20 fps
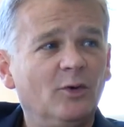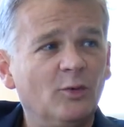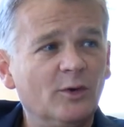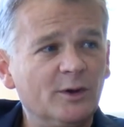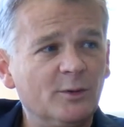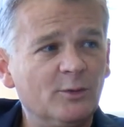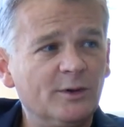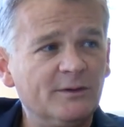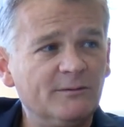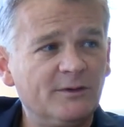
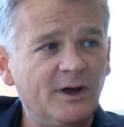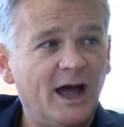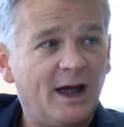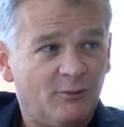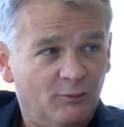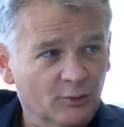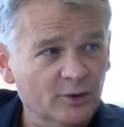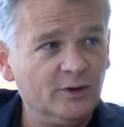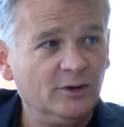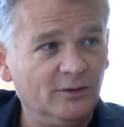when we've
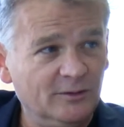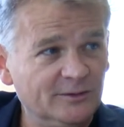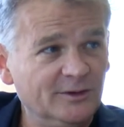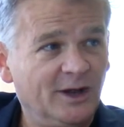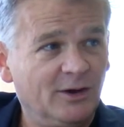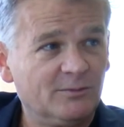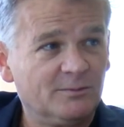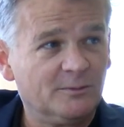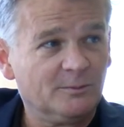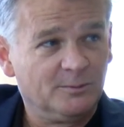got real,
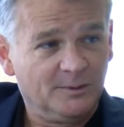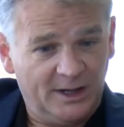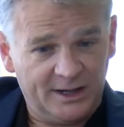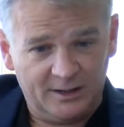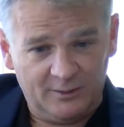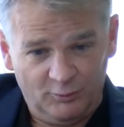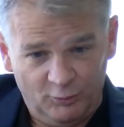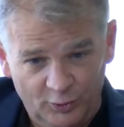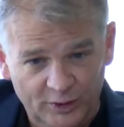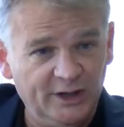you know,
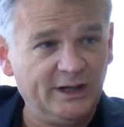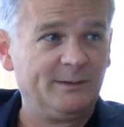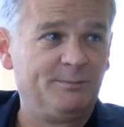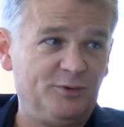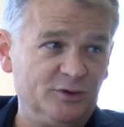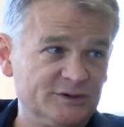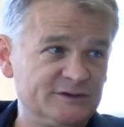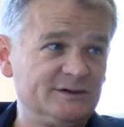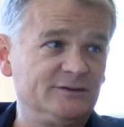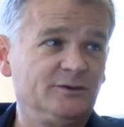like really
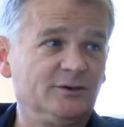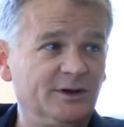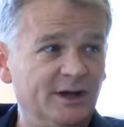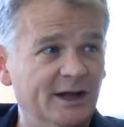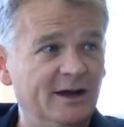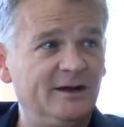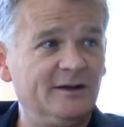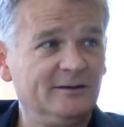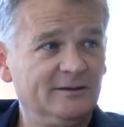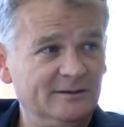personal
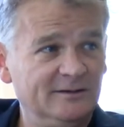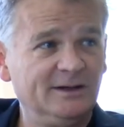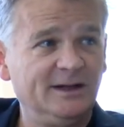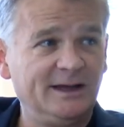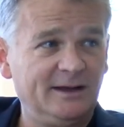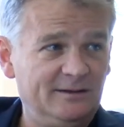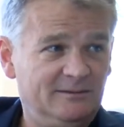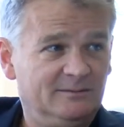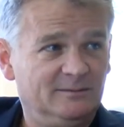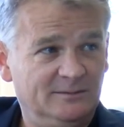data,
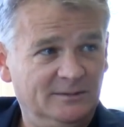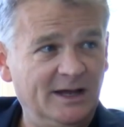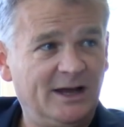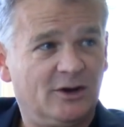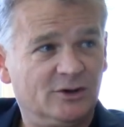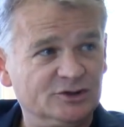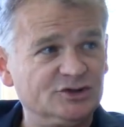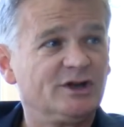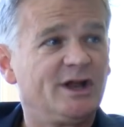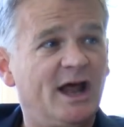like,
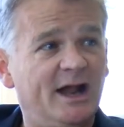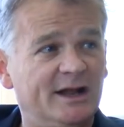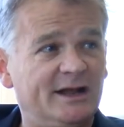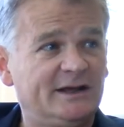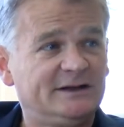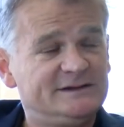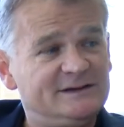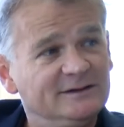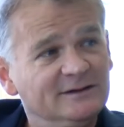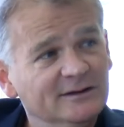like our
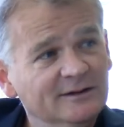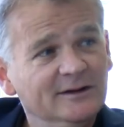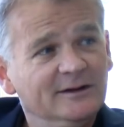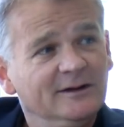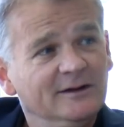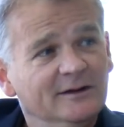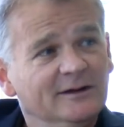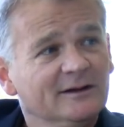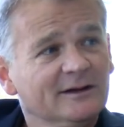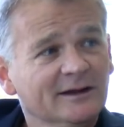genetics.
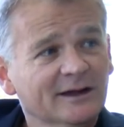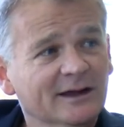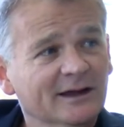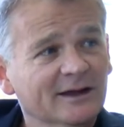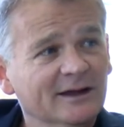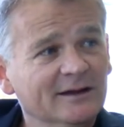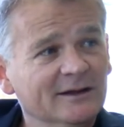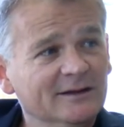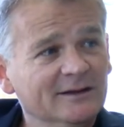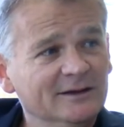
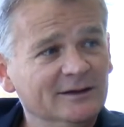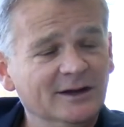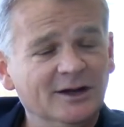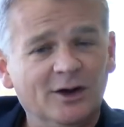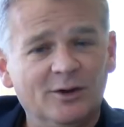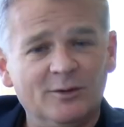And you